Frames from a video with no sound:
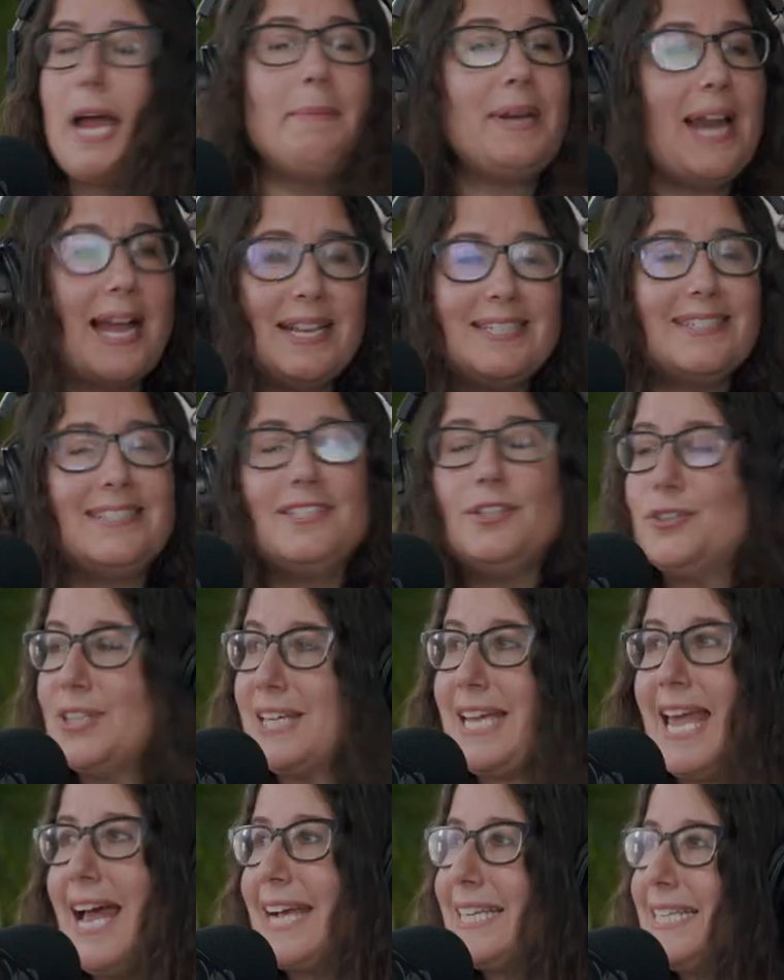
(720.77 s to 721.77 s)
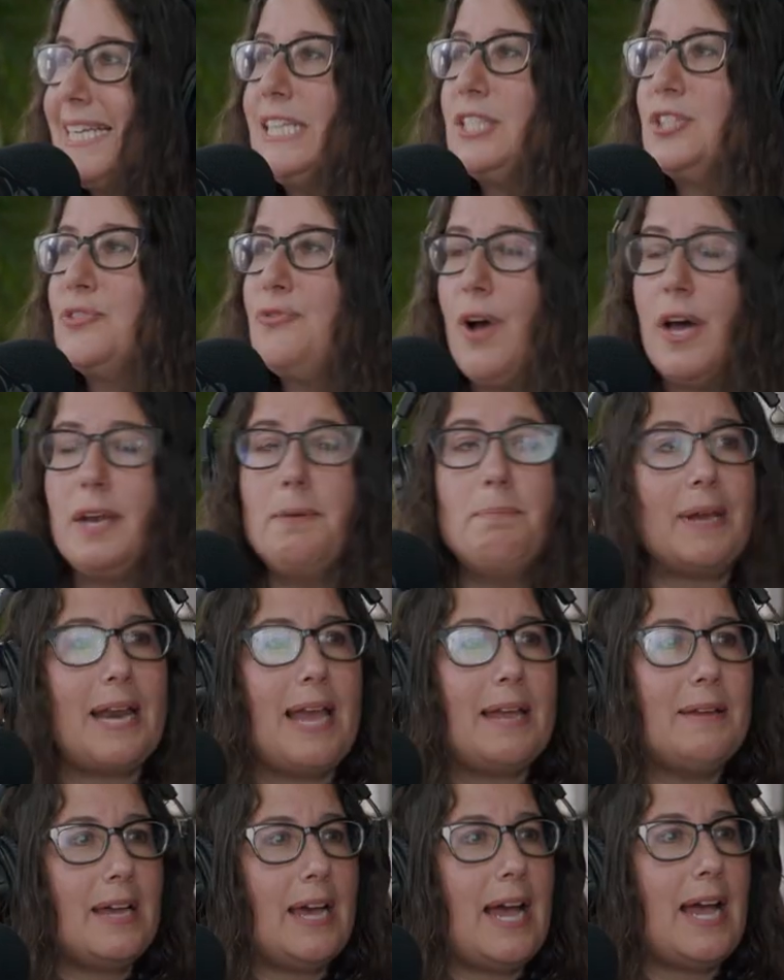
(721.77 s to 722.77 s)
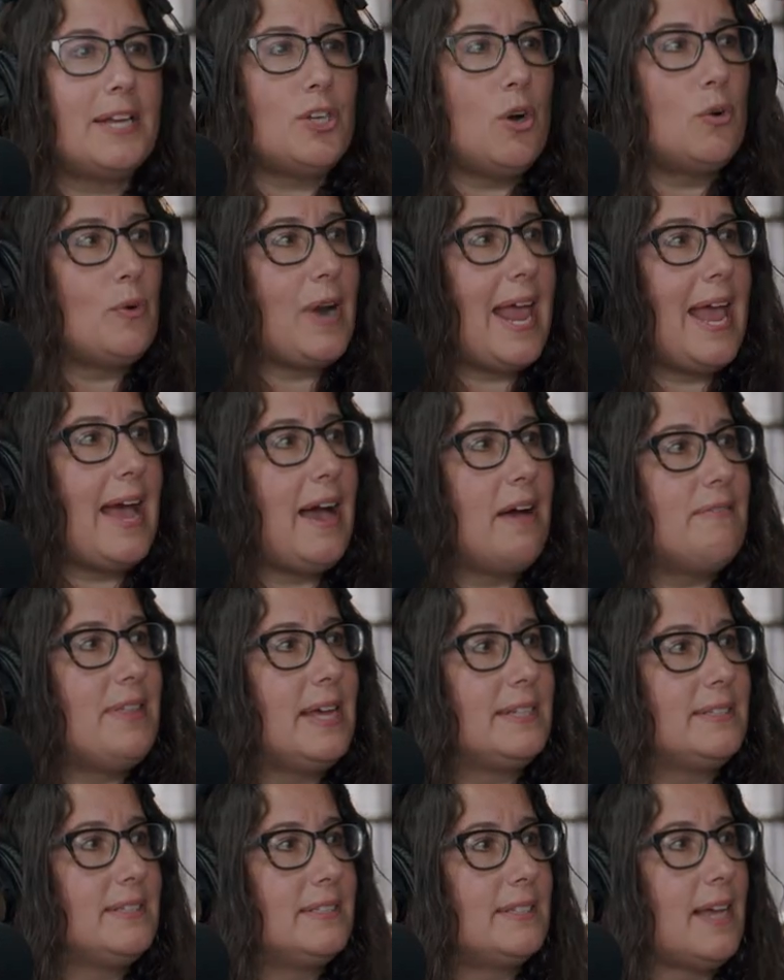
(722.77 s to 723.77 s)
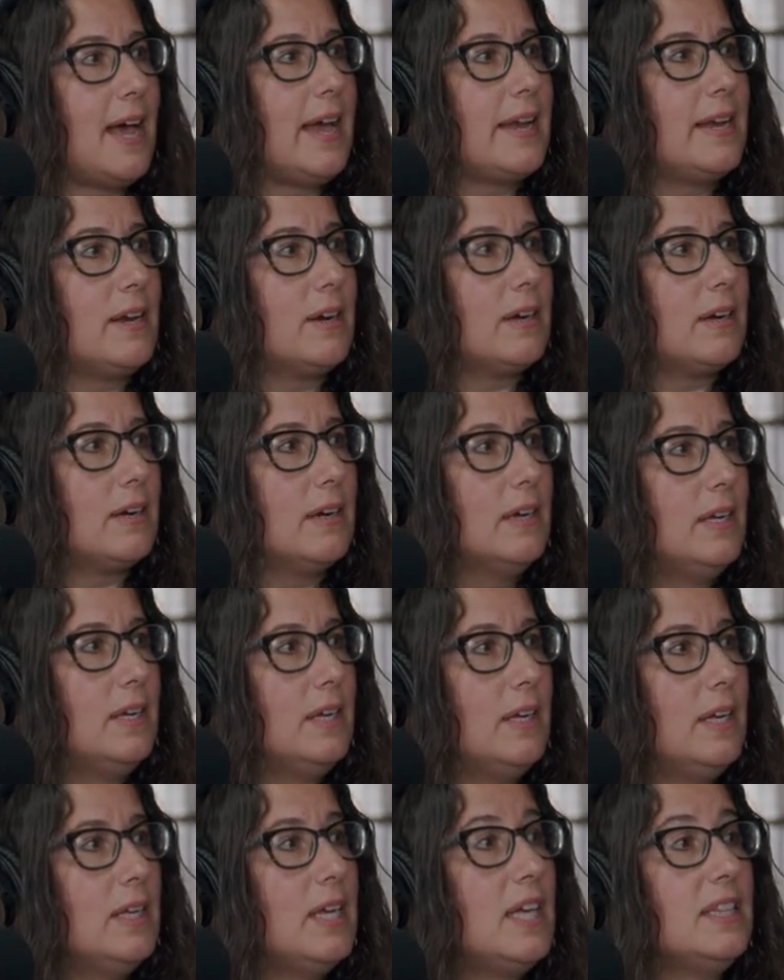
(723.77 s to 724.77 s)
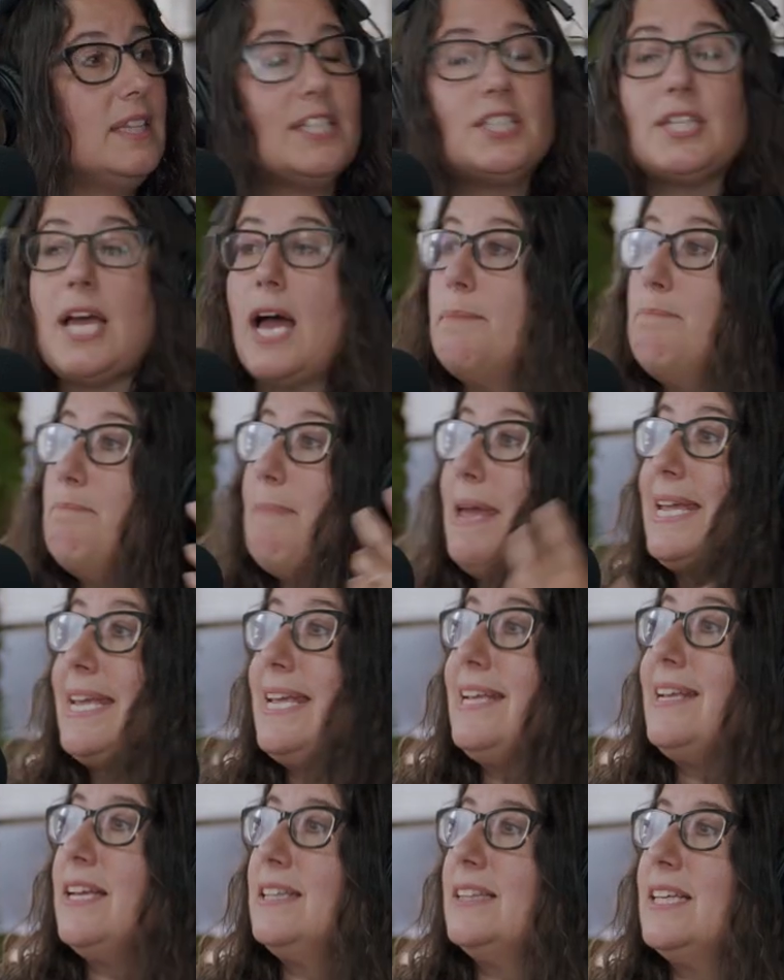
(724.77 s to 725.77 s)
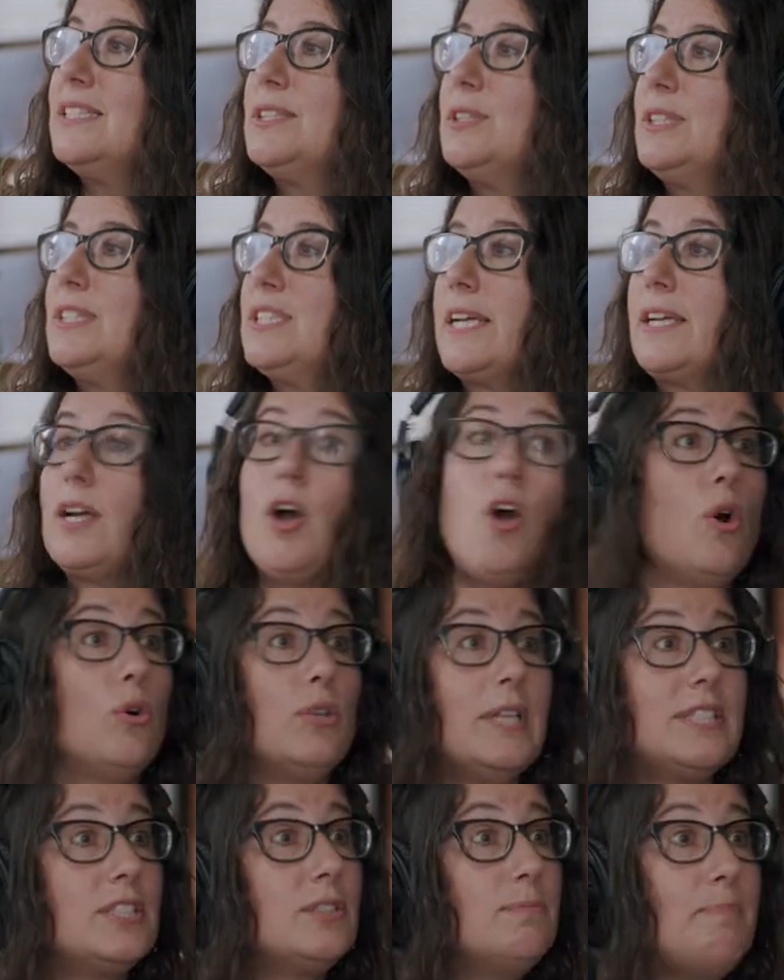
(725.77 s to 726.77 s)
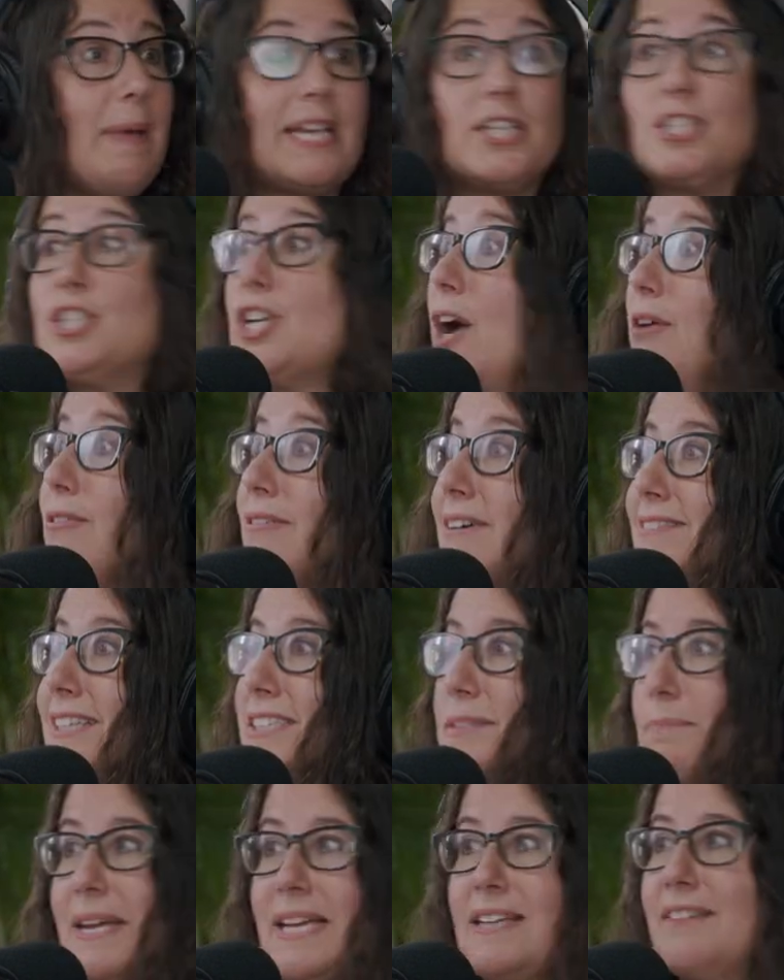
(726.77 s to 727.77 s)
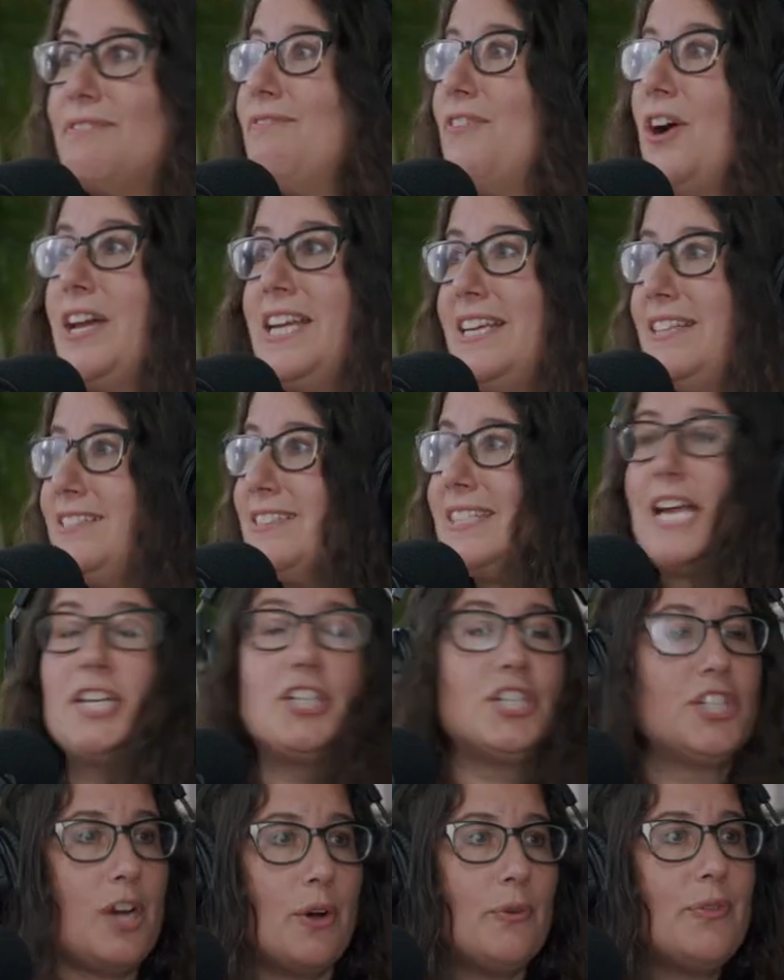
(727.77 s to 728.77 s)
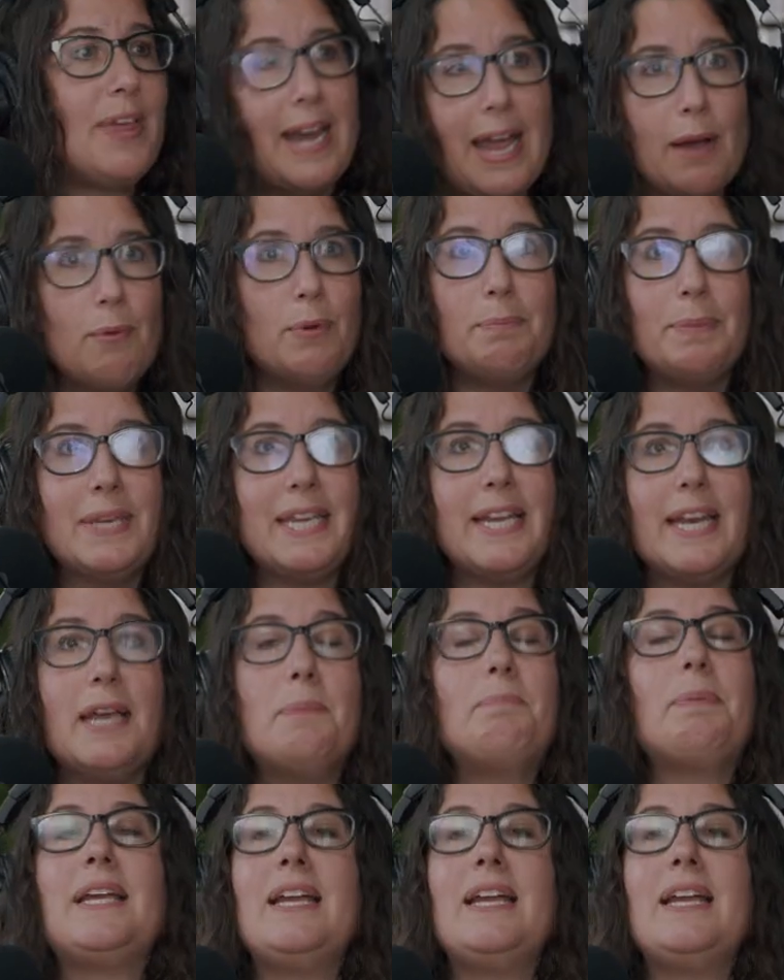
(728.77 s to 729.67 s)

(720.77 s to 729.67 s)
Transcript: I mean, I still think acting is fun, but I, I don't have that desire unless I'm making, unless it's like, oh, let's make a show, let's make a funny sketch show, then I would be in it.